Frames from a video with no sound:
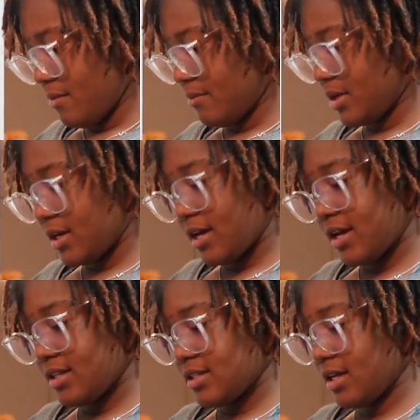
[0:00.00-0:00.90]

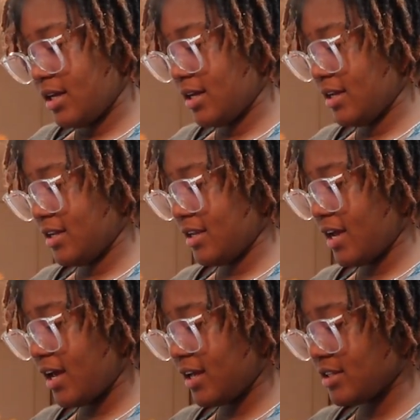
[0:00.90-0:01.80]
But
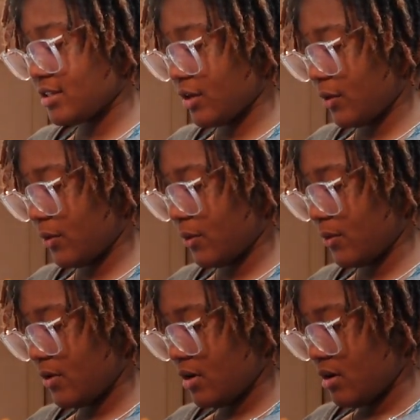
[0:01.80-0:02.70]
yeah, so
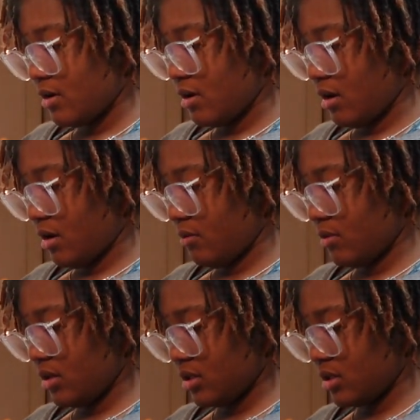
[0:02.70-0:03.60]
I
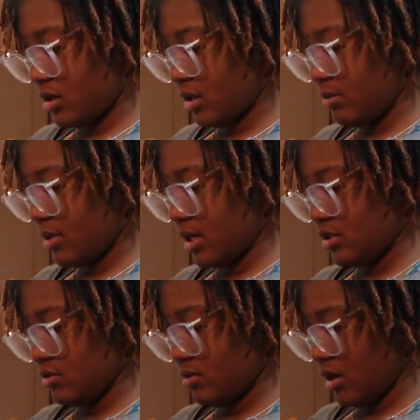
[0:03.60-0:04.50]
wanted to
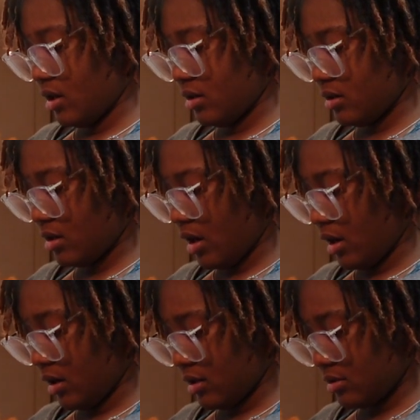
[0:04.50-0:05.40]
update you
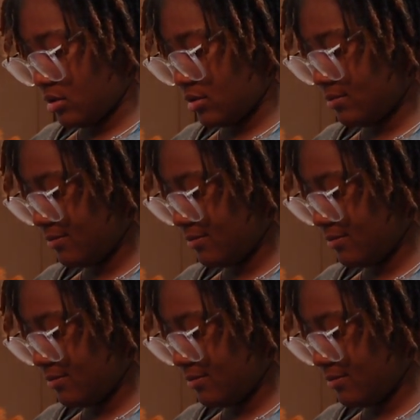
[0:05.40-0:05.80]
guys